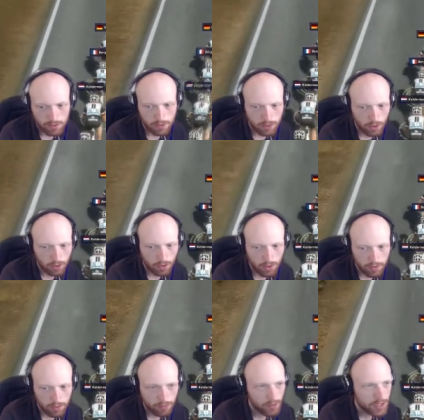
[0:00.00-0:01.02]
We've got
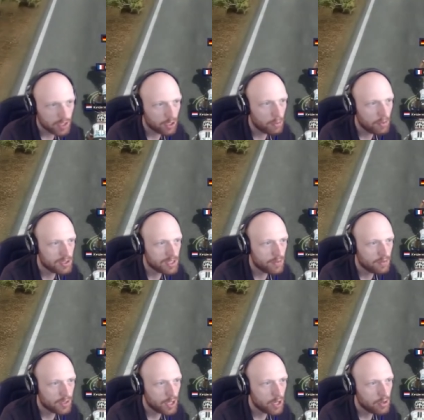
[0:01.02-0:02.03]
like three kilometers
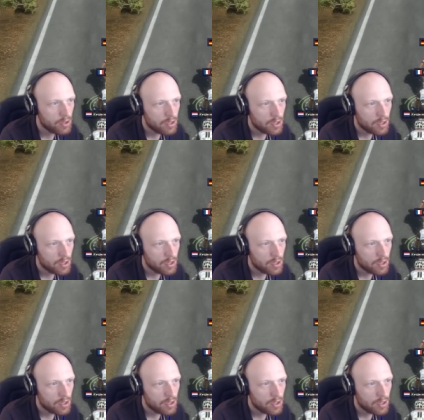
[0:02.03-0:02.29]
left to go.